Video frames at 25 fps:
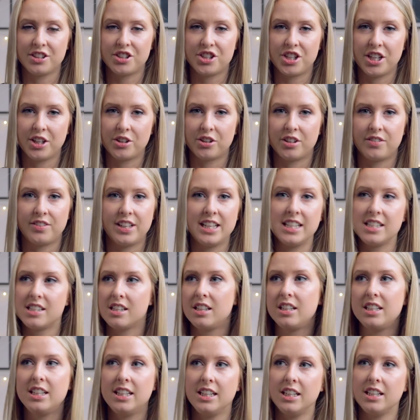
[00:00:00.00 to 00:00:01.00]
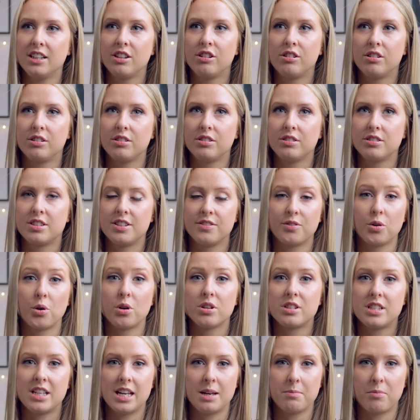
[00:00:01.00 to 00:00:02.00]
She could have easily
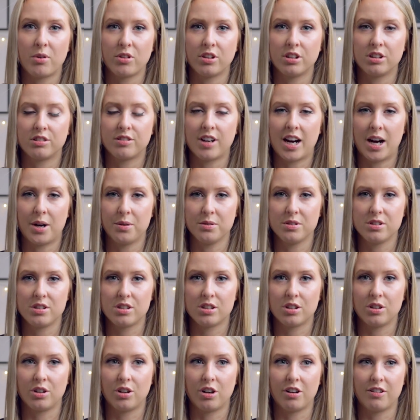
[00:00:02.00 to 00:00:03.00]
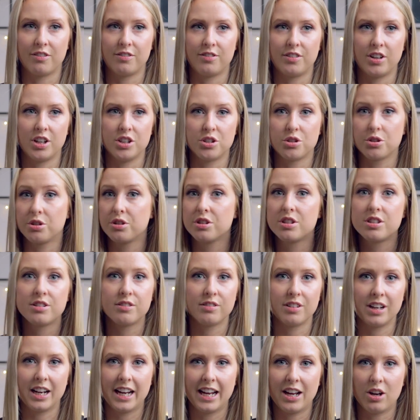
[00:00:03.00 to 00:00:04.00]
divorced him on the grounds of
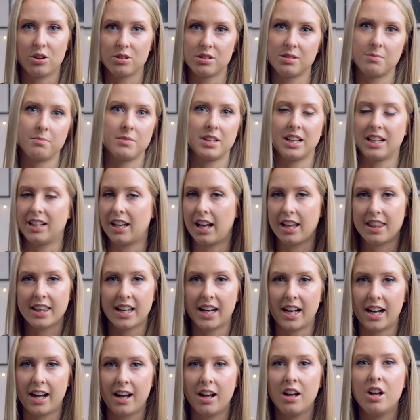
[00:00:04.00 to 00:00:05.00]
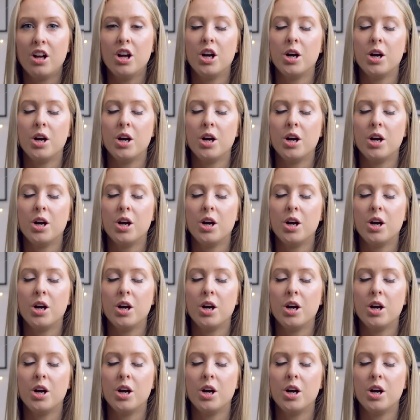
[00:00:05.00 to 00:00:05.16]
adultery or something like that,